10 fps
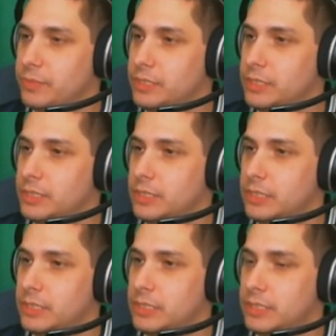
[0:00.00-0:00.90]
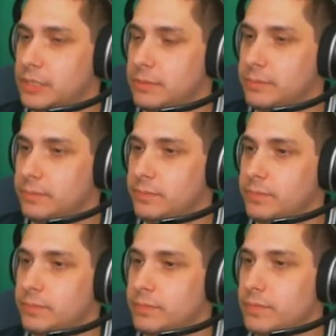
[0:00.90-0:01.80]

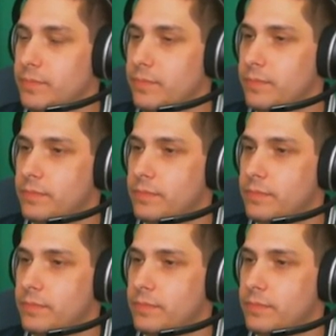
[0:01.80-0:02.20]
No one is speaking in this clip.